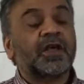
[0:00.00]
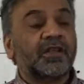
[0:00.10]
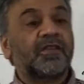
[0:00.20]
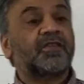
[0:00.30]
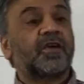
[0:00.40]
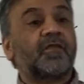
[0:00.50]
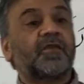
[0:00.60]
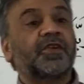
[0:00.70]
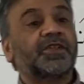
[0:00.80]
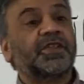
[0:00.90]
this
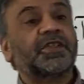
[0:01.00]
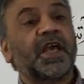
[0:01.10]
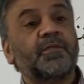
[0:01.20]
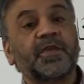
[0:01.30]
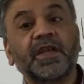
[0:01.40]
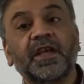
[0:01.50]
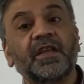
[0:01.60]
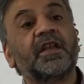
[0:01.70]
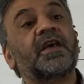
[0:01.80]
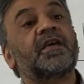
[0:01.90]
conversation is happening
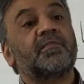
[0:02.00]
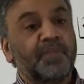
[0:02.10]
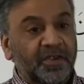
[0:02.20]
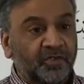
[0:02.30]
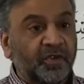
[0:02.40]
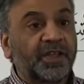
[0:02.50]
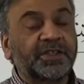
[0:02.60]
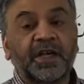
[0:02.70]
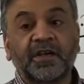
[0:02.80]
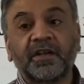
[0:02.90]
in masculine
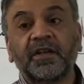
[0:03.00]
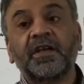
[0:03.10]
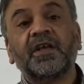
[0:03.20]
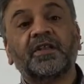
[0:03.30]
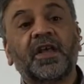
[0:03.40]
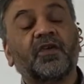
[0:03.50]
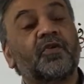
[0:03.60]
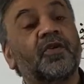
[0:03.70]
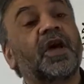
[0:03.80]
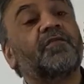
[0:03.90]
gender, then
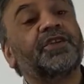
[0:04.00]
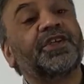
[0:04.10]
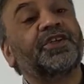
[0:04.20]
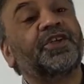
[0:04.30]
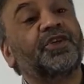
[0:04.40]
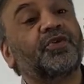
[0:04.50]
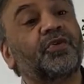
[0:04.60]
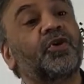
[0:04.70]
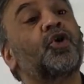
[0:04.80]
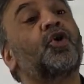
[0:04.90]
hunna will change into
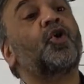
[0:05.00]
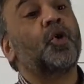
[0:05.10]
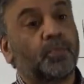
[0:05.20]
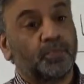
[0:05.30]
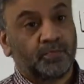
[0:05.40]
hum,